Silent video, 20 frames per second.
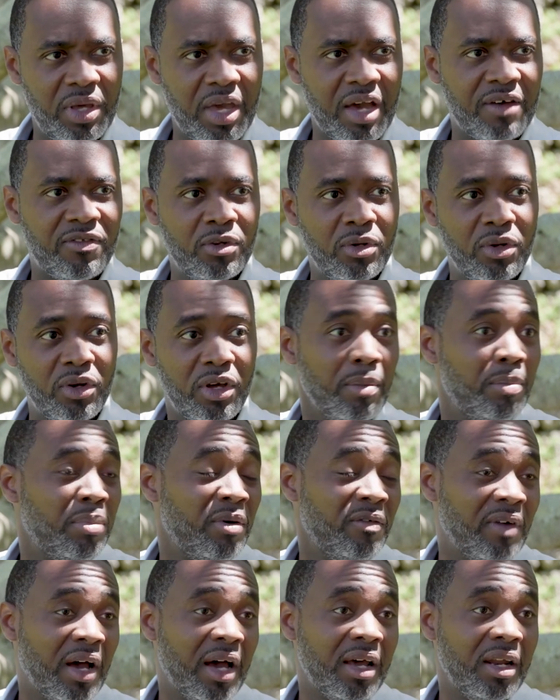we have to look at
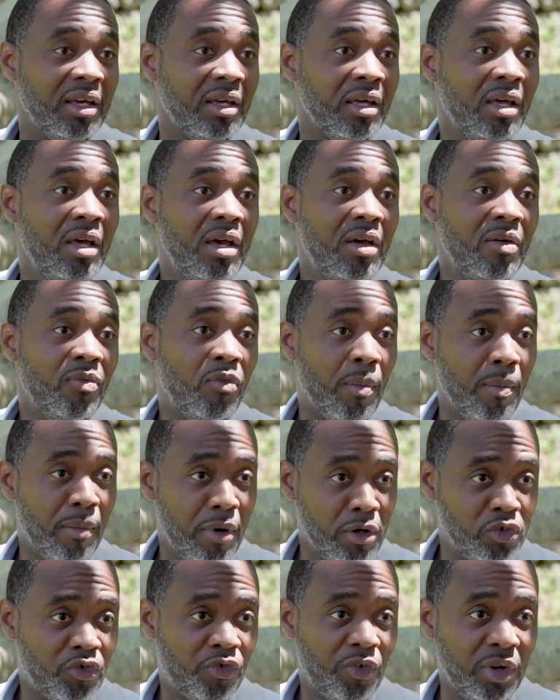providing the
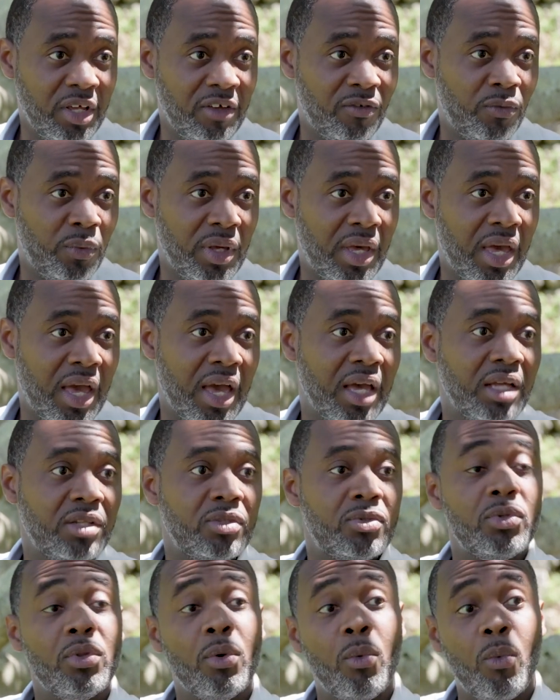most relief we
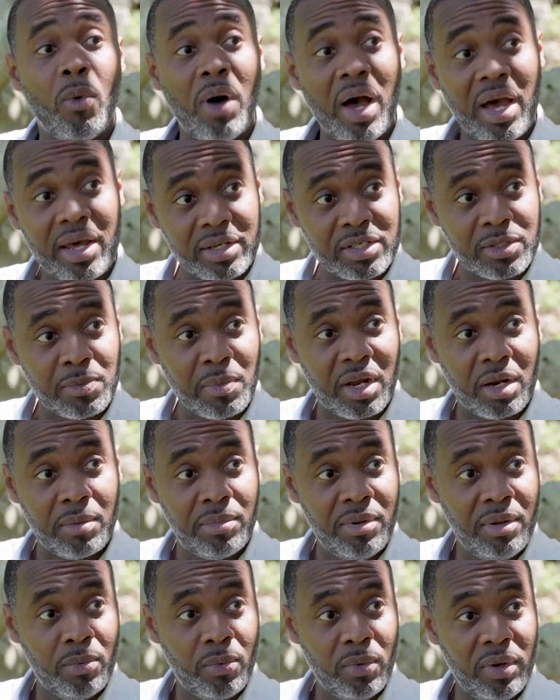can to the widest amount
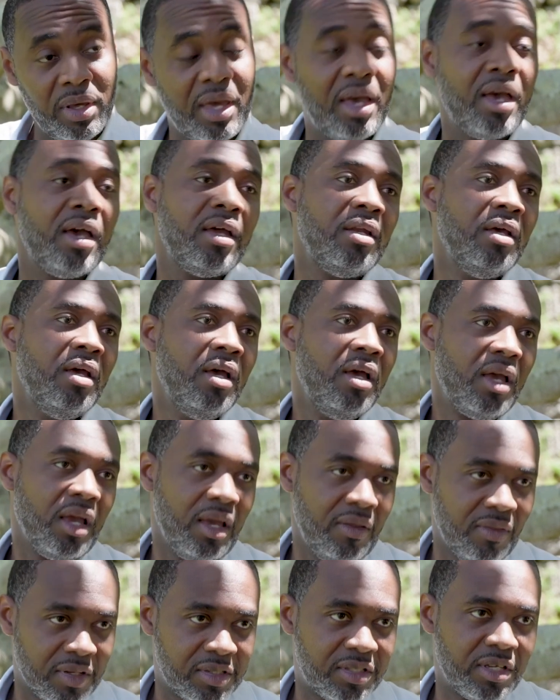of people we can
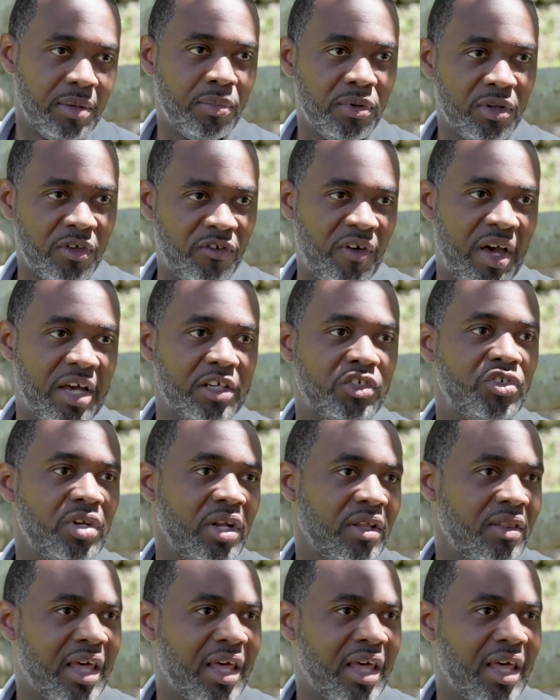in the simplest fashion.